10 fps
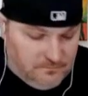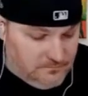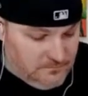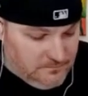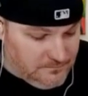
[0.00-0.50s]

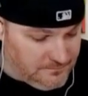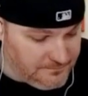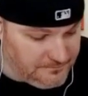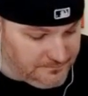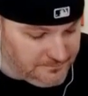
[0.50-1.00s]

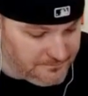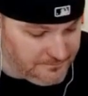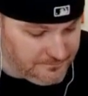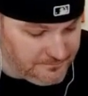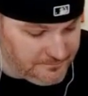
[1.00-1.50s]

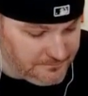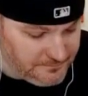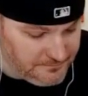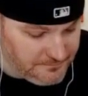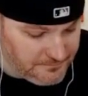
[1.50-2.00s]

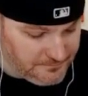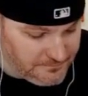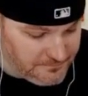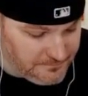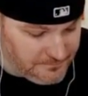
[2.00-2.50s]

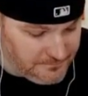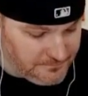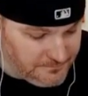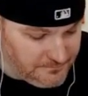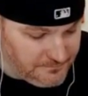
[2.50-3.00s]

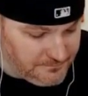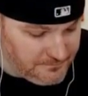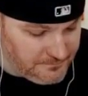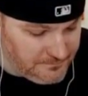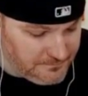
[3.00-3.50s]

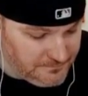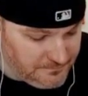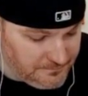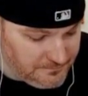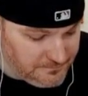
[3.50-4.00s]

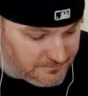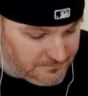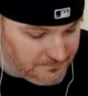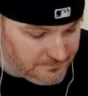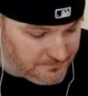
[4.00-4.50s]

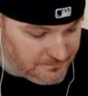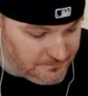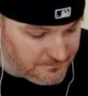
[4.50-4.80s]
[no speech]